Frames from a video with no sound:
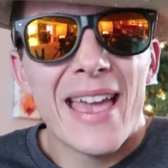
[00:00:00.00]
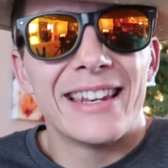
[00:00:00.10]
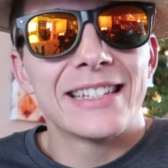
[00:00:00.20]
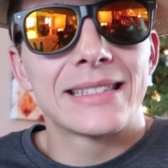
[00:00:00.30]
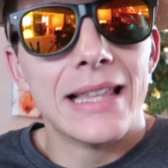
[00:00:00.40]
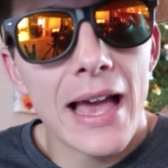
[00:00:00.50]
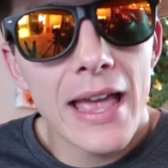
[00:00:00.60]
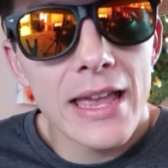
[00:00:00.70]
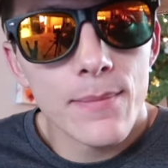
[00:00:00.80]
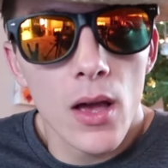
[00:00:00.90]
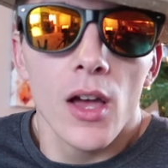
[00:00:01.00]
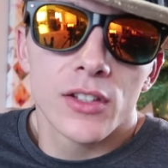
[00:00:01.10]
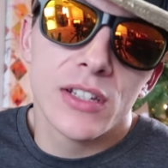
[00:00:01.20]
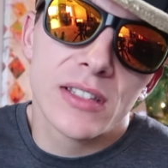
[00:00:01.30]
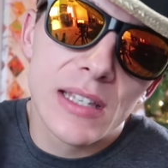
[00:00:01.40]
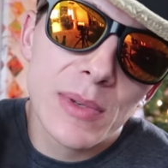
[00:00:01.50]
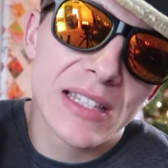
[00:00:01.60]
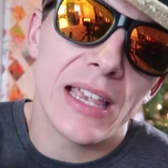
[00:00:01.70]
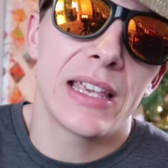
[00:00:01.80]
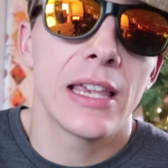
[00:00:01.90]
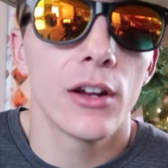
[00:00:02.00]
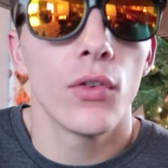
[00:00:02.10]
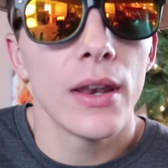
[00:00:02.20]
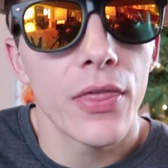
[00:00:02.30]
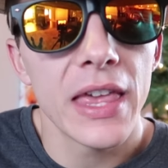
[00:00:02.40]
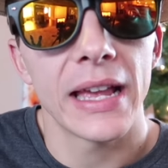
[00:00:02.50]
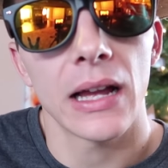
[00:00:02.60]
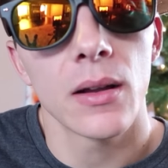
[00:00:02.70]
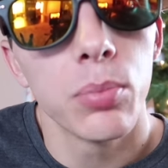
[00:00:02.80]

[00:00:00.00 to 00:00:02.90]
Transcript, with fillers: Man, it's lame to see me sitting here and to think I